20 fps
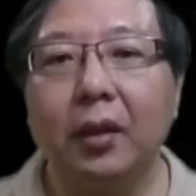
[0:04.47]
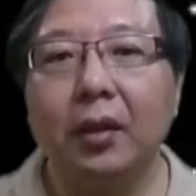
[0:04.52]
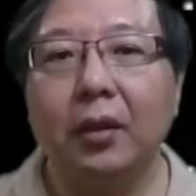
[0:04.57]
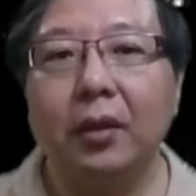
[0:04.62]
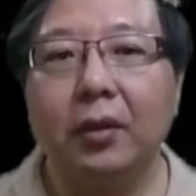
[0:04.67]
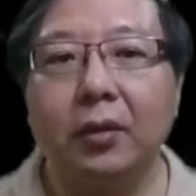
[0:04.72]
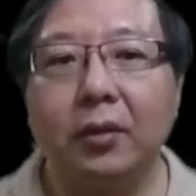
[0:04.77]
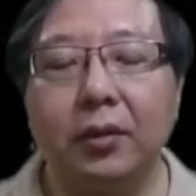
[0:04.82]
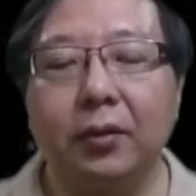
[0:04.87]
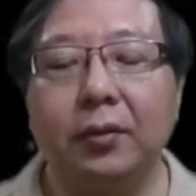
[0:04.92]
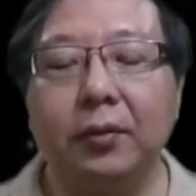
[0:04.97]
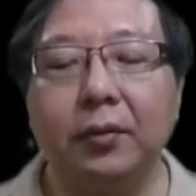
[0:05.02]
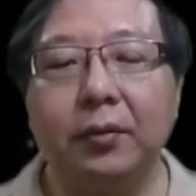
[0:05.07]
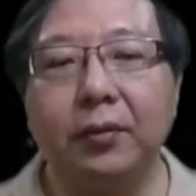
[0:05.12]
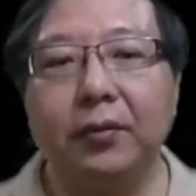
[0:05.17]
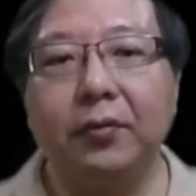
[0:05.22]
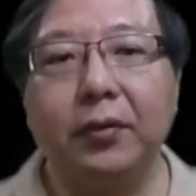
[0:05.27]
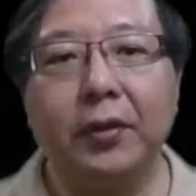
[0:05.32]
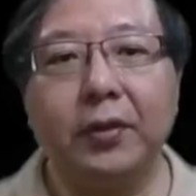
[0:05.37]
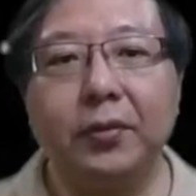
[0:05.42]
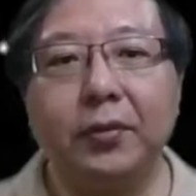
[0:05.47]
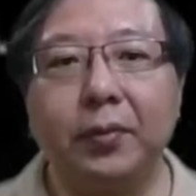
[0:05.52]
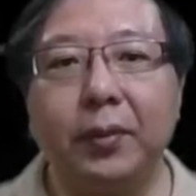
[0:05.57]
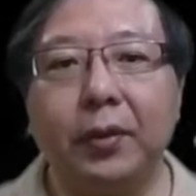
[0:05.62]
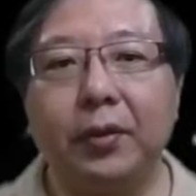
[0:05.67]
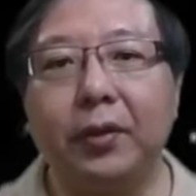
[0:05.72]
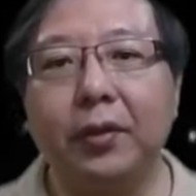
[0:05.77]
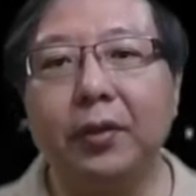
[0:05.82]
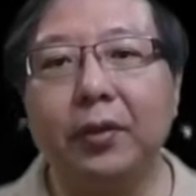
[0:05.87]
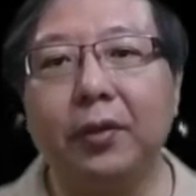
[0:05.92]
So first we're
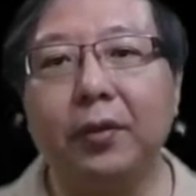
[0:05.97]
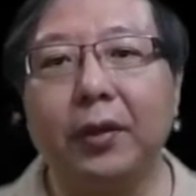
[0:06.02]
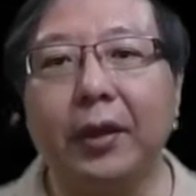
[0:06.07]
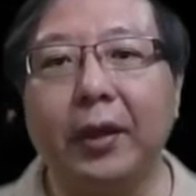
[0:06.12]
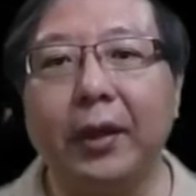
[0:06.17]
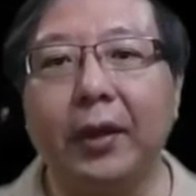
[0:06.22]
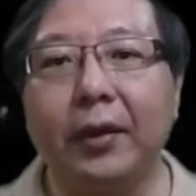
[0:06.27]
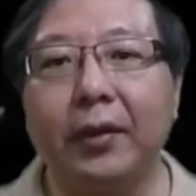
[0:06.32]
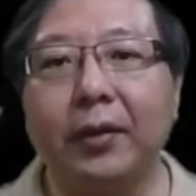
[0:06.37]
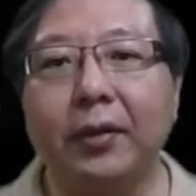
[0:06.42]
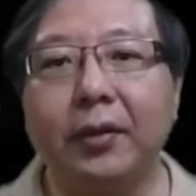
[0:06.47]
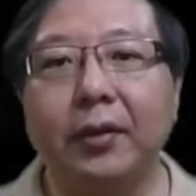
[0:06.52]
going to look at